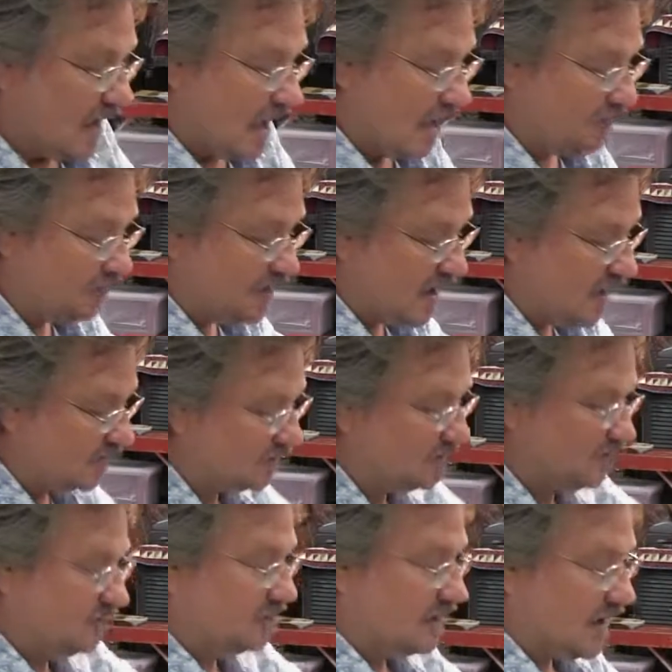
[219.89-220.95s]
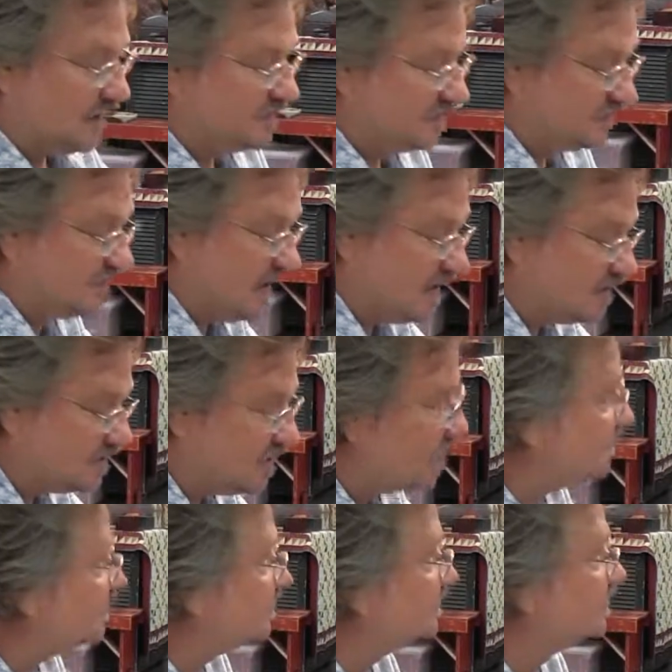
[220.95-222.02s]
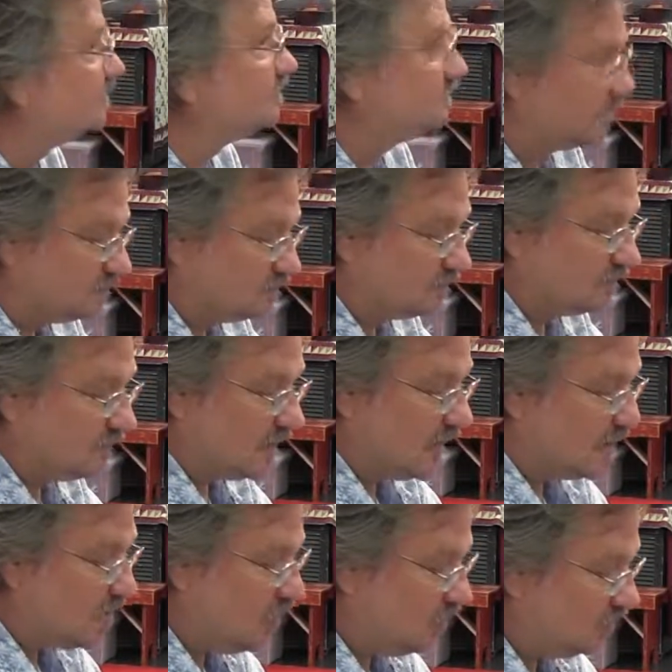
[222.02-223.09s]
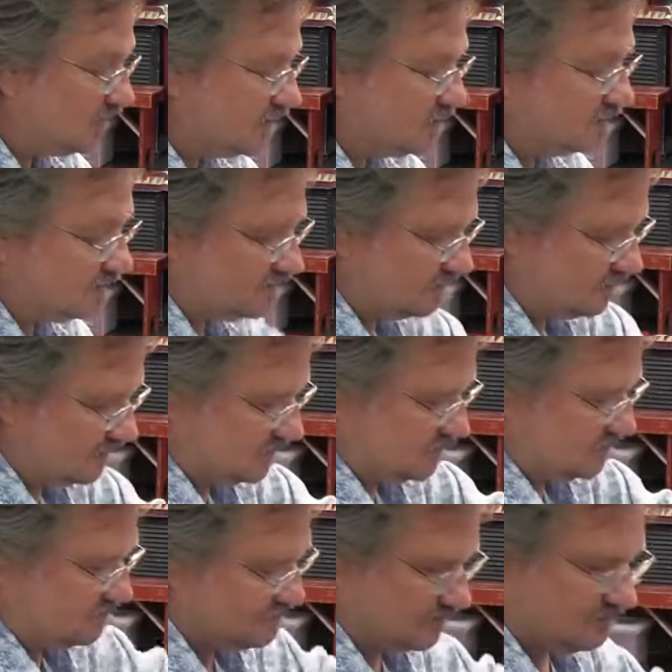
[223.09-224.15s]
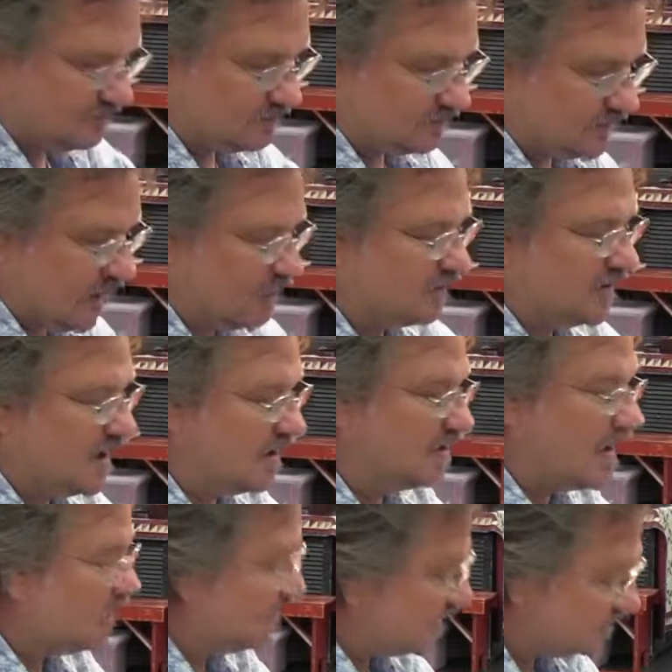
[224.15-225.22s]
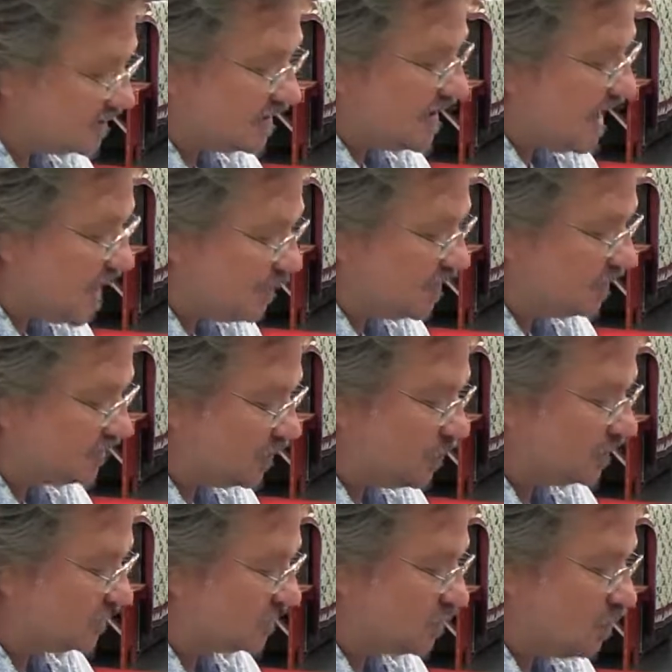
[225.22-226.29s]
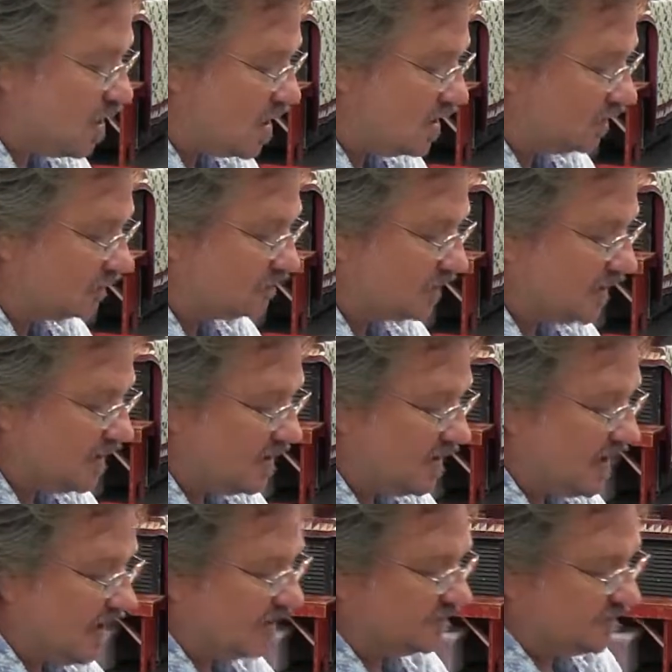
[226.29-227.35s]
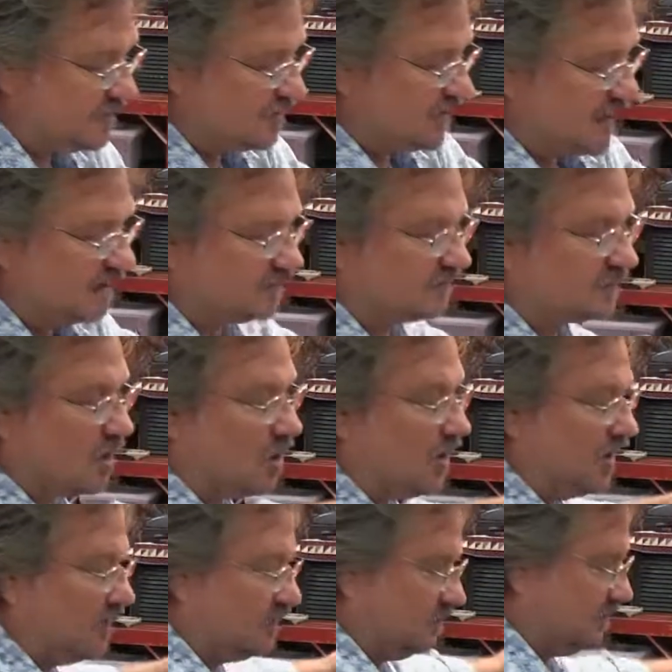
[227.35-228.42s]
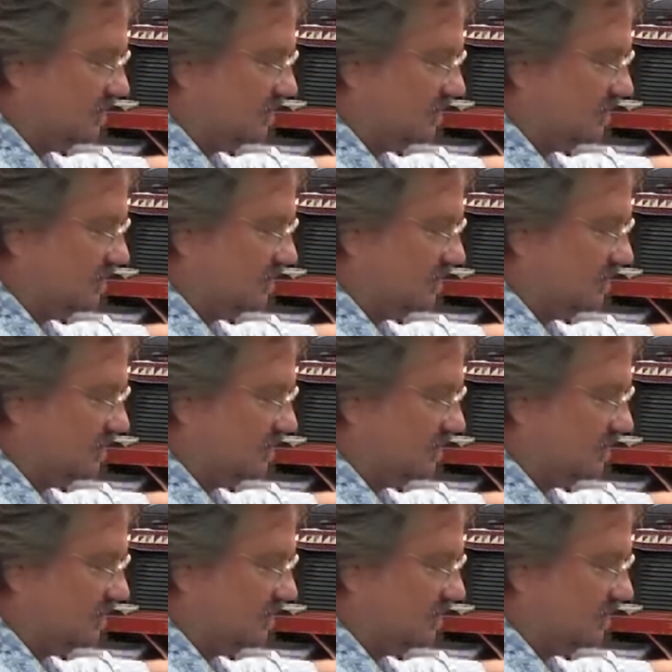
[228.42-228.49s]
And then I just take this and hold it, okay? And that's gonna happen every once in a while until you get it started,